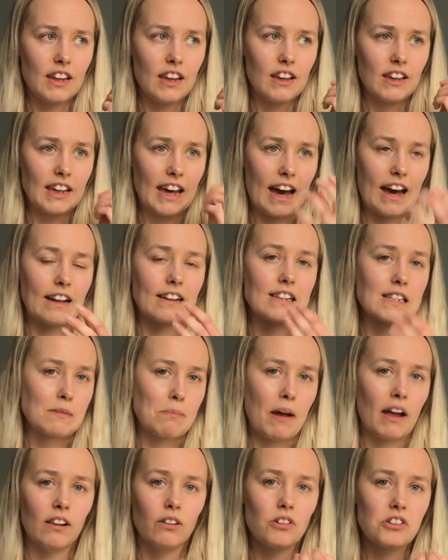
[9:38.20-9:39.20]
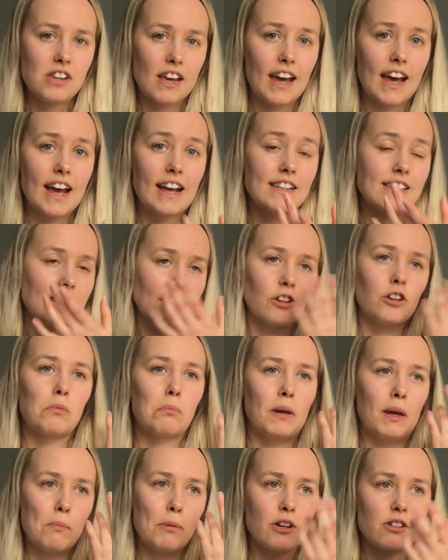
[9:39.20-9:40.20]
can't smell or taste, it could
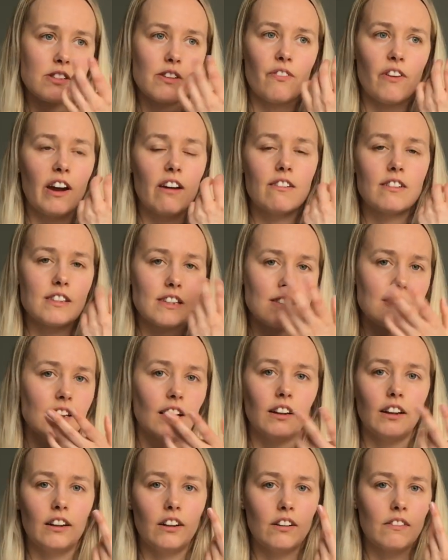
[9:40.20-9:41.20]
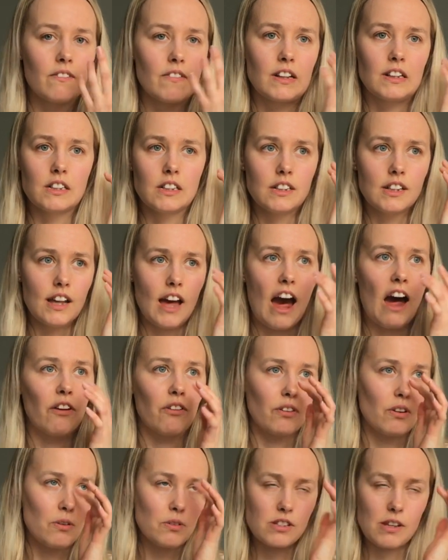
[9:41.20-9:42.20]
be because the virus is still in, I
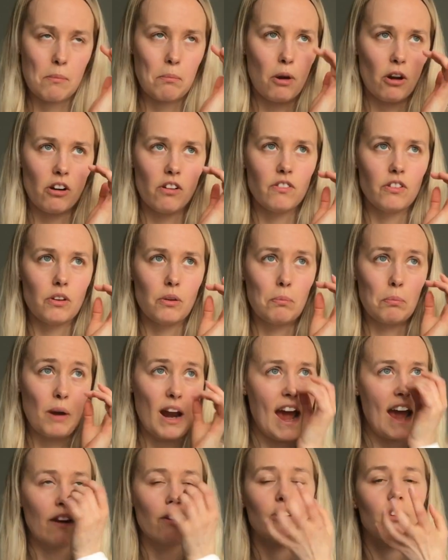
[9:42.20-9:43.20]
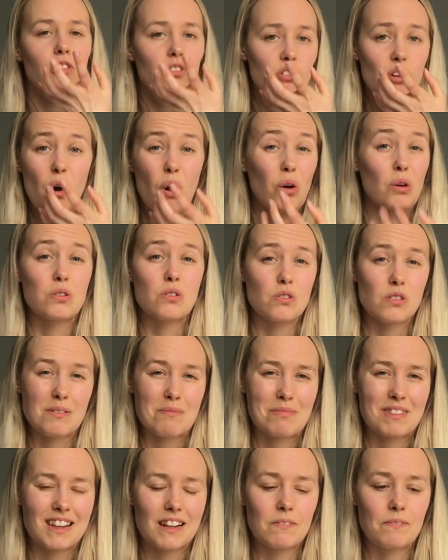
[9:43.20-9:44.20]
don't know, some part of your brain or your nose or
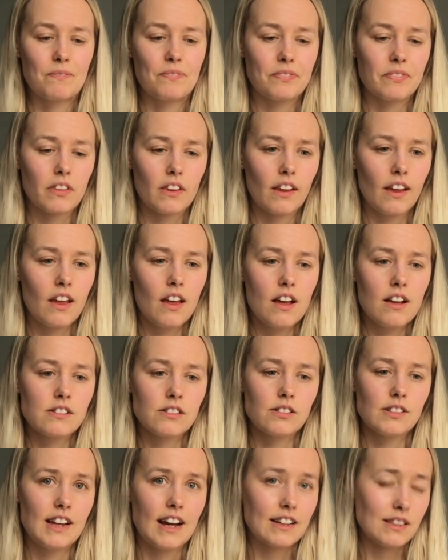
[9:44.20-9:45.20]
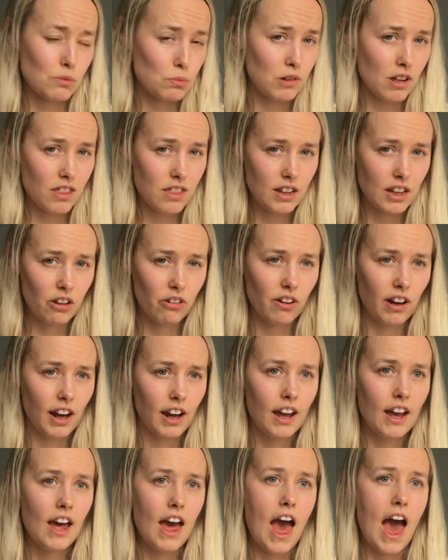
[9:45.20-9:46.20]
something. So that's one
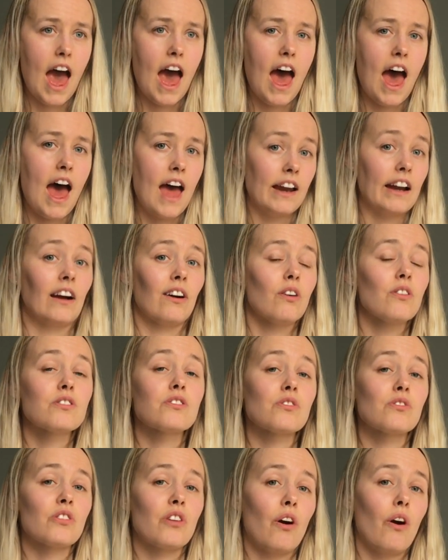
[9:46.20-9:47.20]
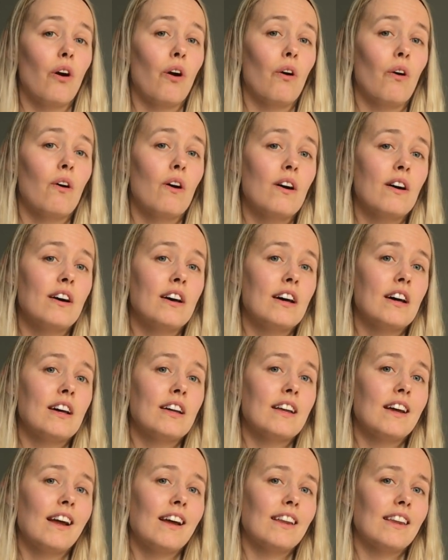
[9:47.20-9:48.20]
theory. And I also know
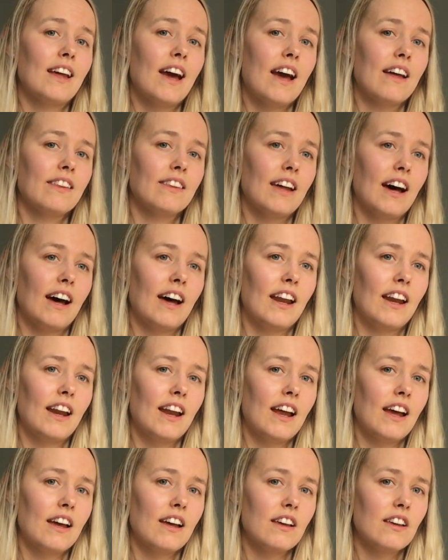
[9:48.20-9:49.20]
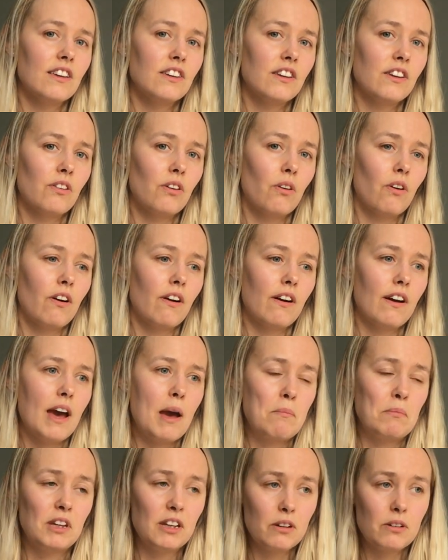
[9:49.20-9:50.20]
that your
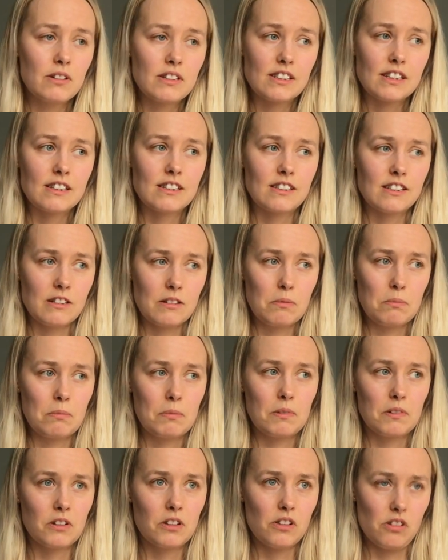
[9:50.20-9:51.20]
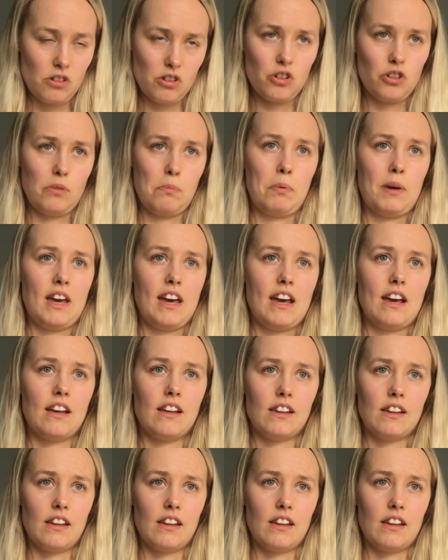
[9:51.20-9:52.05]
immune system could be